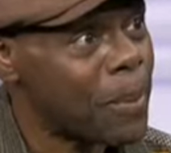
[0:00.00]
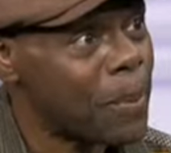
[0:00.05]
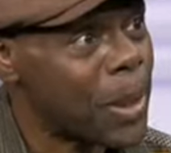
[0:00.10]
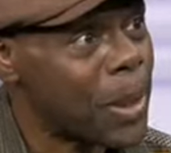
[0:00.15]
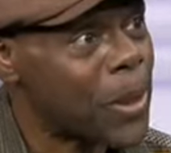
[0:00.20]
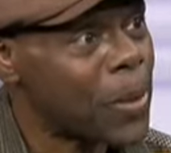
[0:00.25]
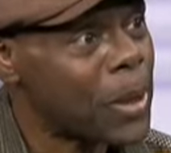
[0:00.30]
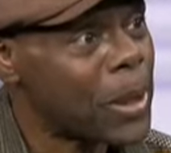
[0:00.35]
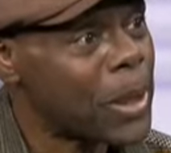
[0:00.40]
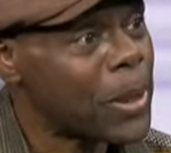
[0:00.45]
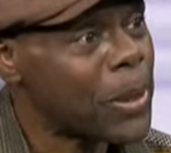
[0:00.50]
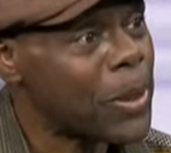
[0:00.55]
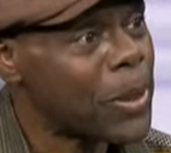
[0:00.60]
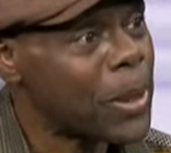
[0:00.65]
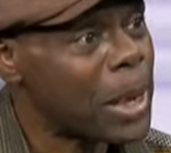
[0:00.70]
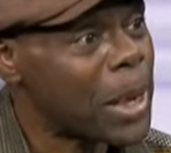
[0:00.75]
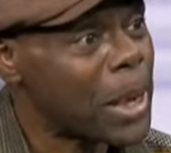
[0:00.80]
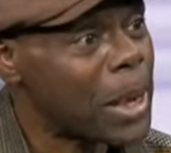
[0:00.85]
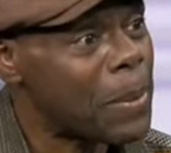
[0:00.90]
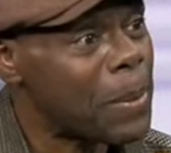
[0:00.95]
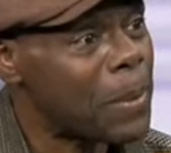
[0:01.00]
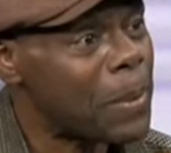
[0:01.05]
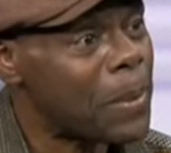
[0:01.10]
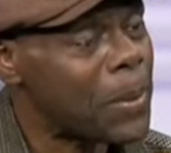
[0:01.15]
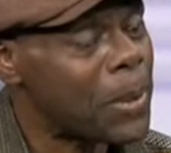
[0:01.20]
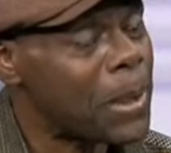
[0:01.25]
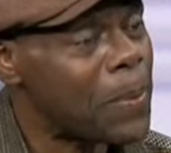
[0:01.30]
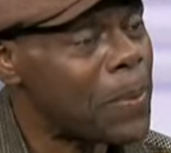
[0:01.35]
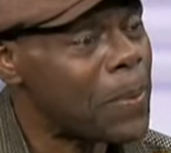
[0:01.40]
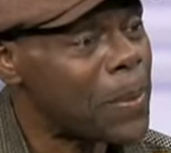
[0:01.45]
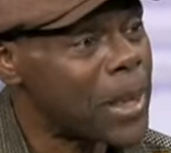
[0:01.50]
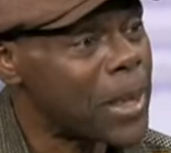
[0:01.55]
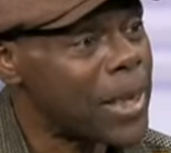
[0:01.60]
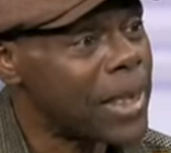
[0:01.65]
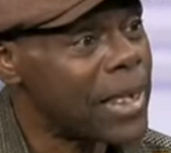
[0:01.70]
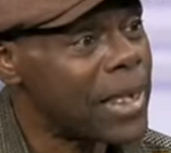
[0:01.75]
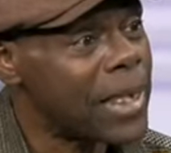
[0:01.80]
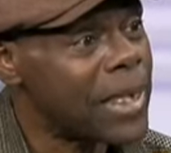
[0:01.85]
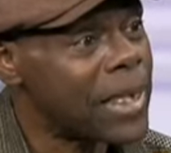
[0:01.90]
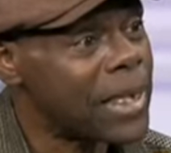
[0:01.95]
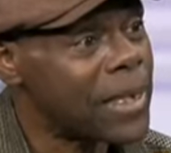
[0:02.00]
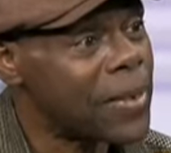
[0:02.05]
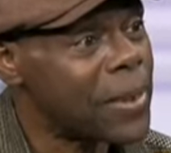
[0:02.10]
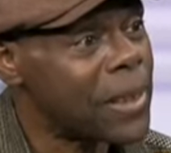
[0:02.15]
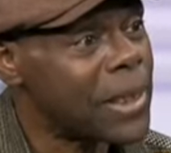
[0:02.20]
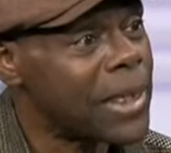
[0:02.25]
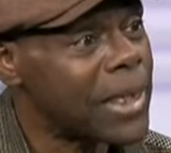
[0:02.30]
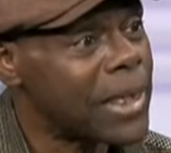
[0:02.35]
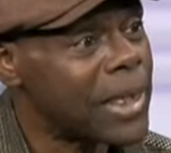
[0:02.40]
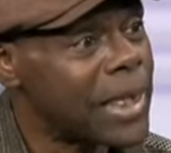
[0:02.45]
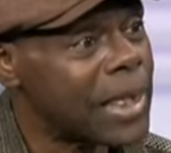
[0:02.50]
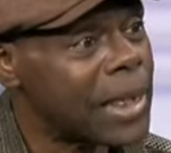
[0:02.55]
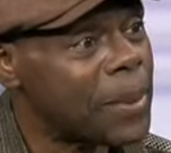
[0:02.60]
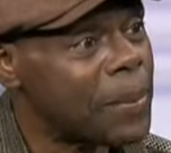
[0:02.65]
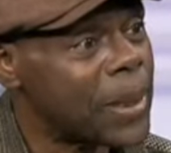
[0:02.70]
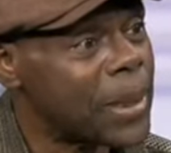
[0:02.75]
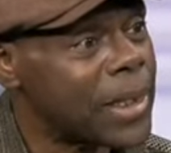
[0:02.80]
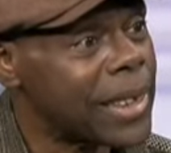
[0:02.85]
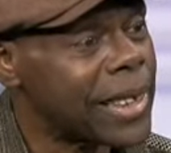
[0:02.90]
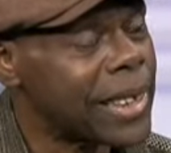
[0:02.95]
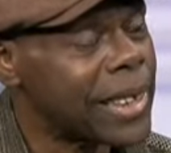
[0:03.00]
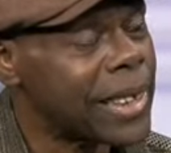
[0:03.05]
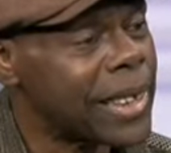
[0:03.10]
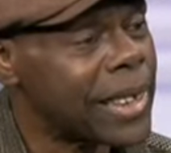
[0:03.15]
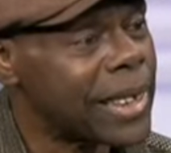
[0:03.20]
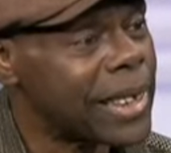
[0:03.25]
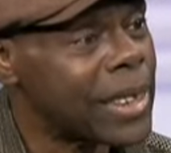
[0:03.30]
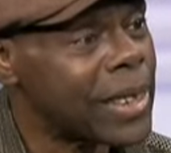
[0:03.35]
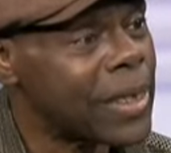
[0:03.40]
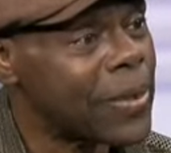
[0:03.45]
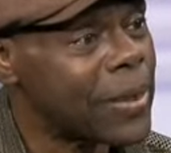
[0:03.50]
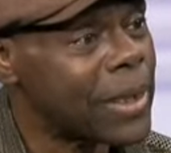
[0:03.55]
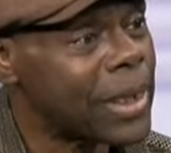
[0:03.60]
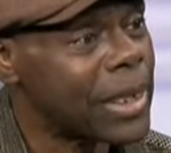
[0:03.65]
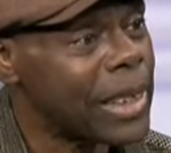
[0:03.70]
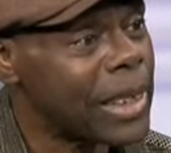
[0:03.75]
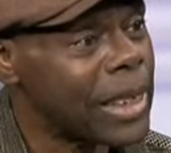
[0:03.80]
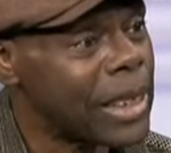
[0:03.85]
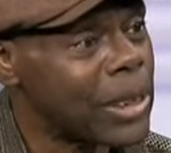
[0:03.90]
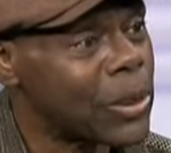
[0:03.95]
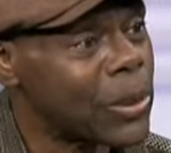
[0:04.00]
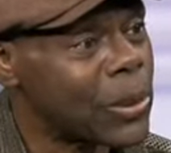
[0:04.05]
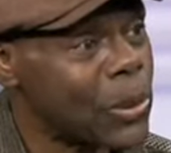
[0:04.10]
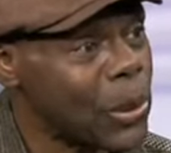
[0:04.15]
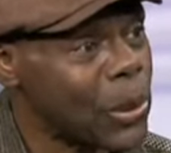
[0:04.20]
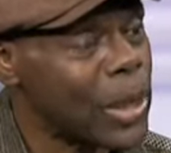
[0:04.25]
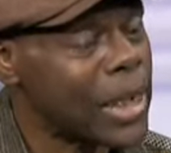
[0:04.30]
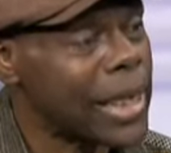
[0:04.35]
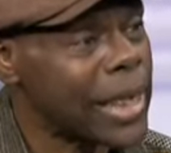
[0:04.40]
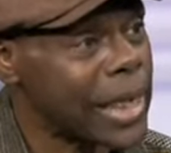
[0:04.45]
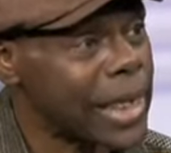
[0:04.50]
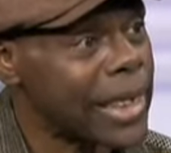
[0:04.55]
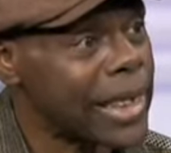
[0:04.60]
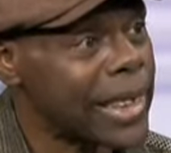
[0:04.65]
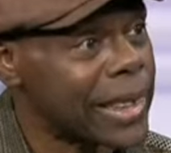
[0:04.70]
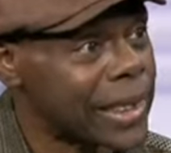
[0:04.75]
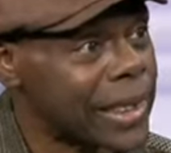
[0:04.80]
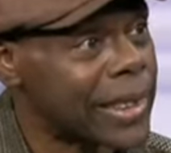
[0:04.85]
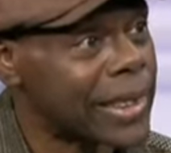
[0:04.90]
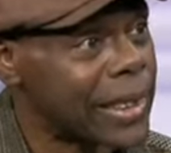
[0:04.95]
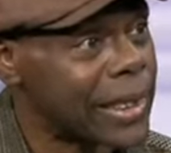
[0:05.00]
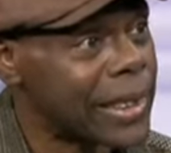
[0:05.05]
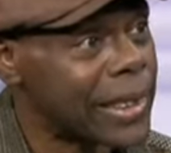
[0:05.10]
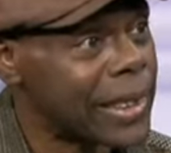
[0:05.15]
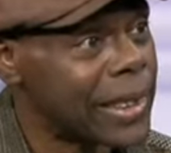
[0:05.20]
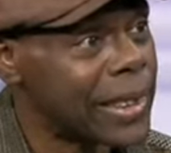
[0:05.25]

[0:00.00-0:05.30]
But when you come to the manner in which that particular country is organized,